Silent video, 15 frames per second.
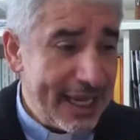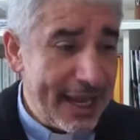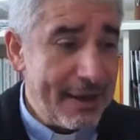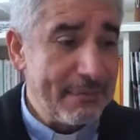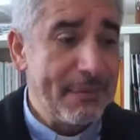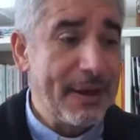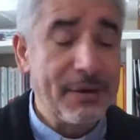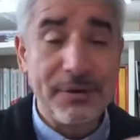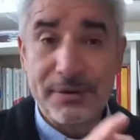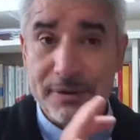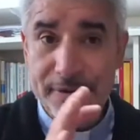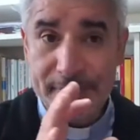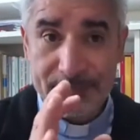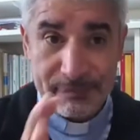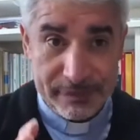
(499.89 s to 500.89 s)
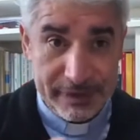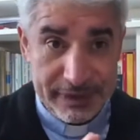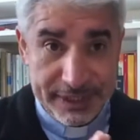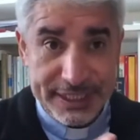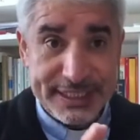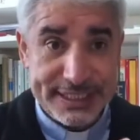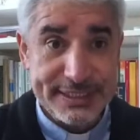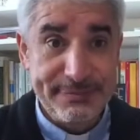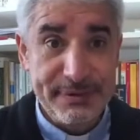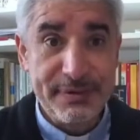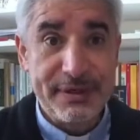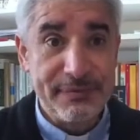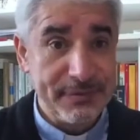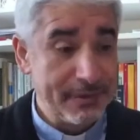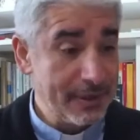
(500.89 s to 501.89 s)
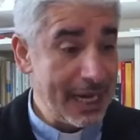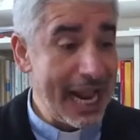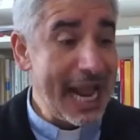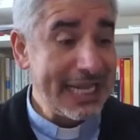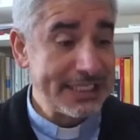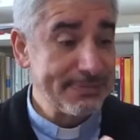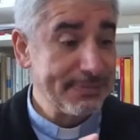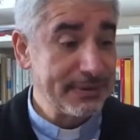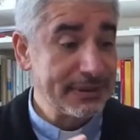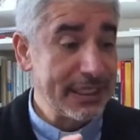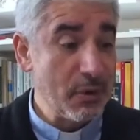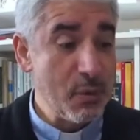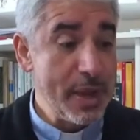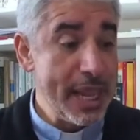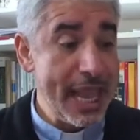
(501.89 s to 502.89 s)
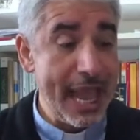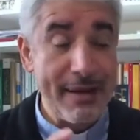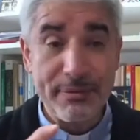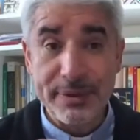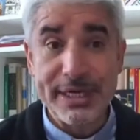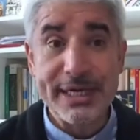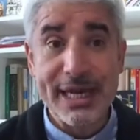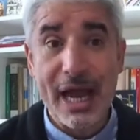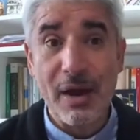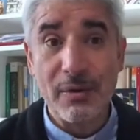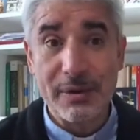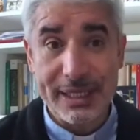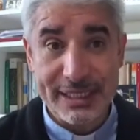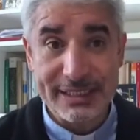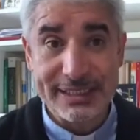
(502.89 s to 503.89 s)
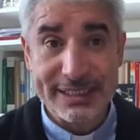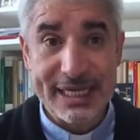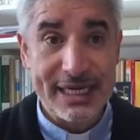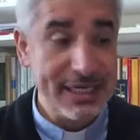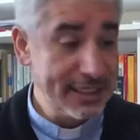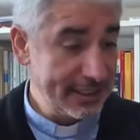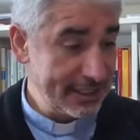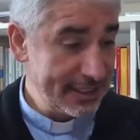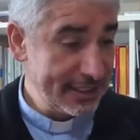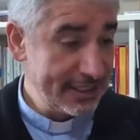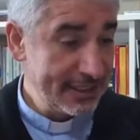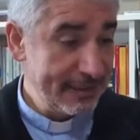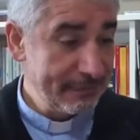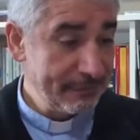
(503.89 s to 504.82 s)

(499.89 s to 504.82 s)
about this beautiful gospel that we have right now in San Luke.